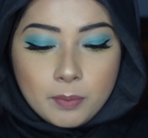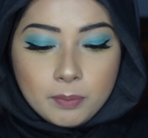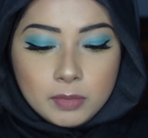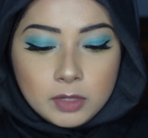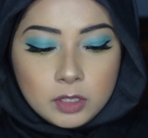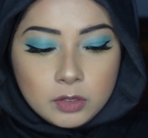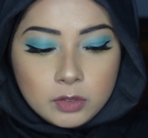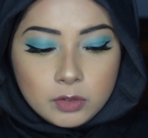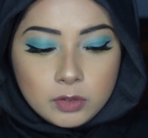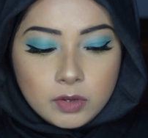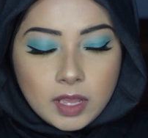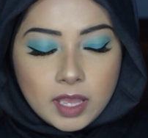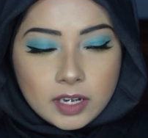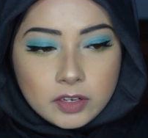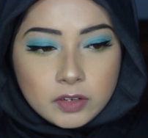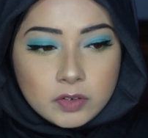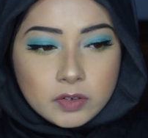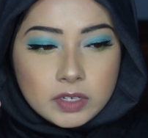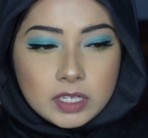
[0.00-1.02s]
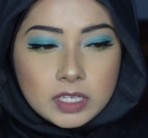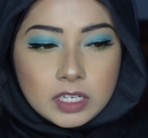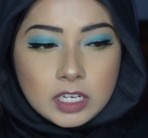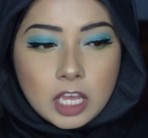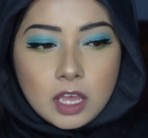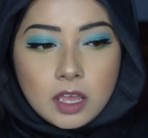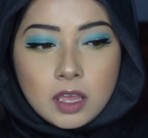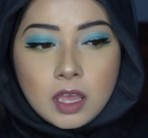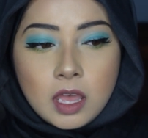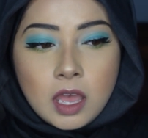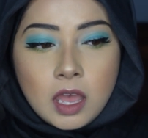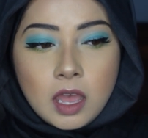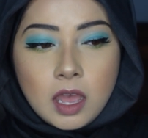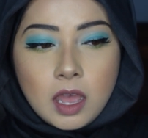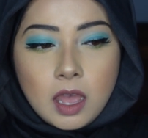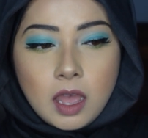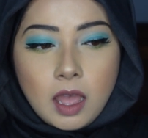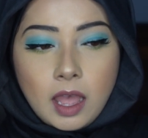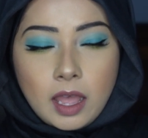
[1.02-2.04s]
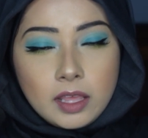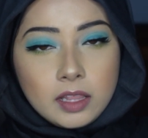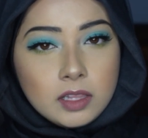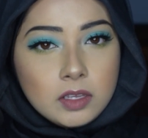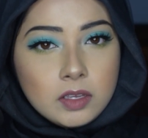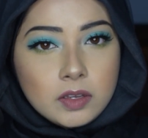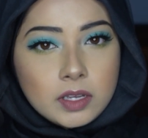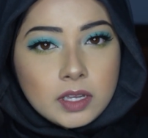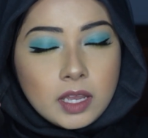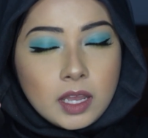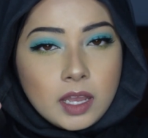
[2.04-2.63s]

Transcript: blue and green eye look.